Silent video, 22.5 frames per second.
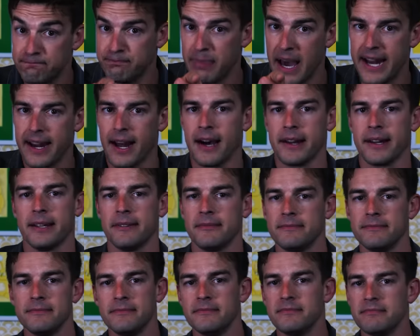Bet on it.
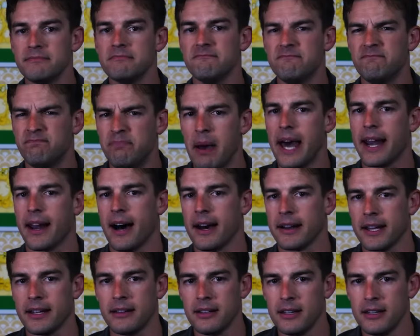Bet
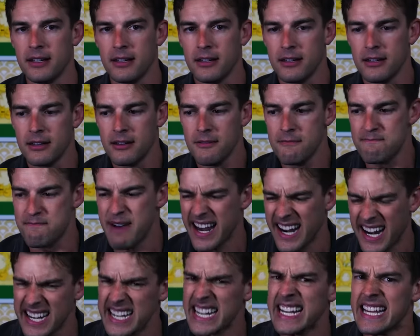on it.
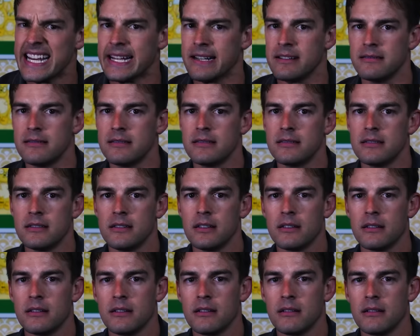Bet on it.
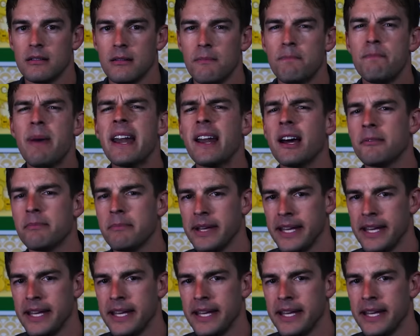Bet on